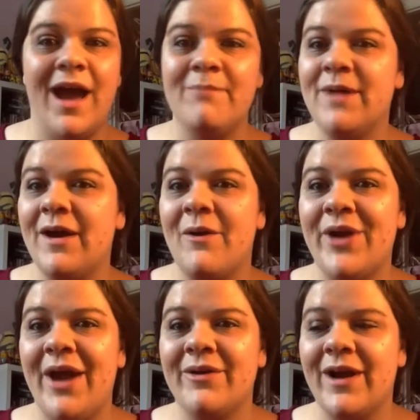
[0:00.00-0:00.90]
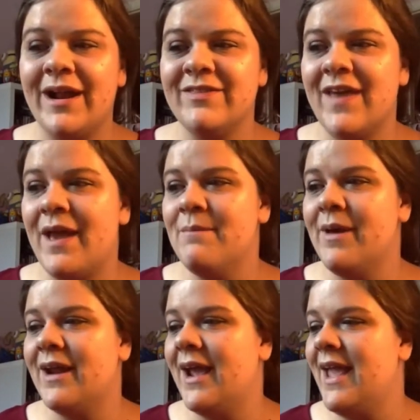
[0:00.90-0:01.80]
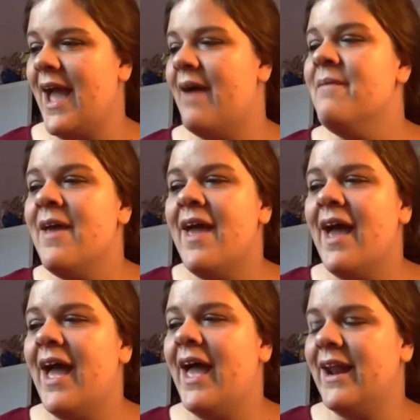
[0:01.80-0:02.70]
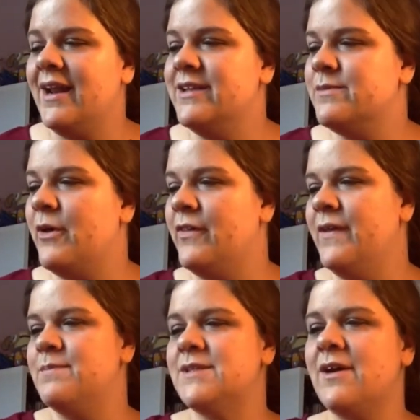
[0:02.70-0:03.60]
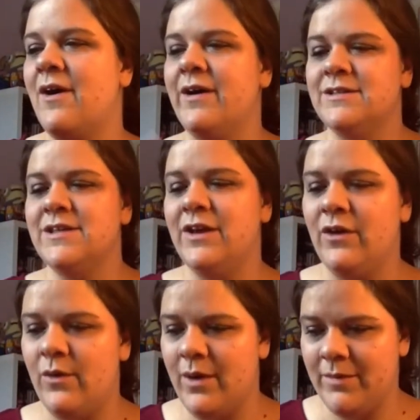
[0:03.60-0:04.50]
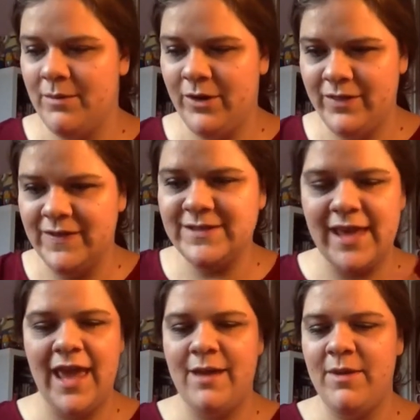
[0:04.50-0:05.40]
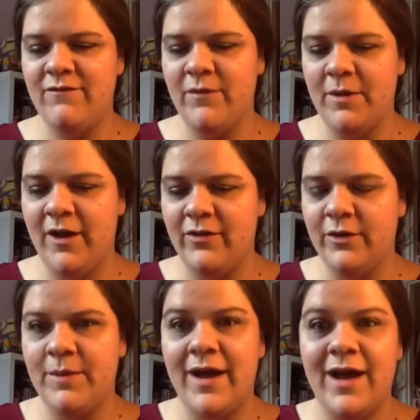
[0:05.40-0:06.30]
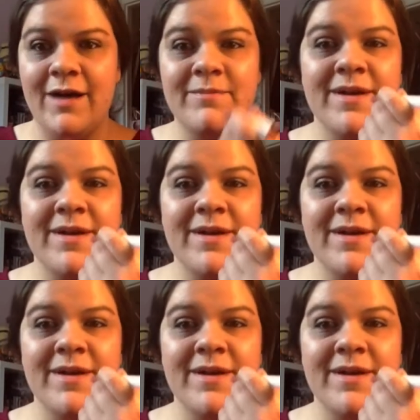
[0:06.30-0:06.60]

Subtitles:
I'm not going out or anything, but yeah. And I need to put lipstick on too. I'm gonna put up this Cami from ColourPop.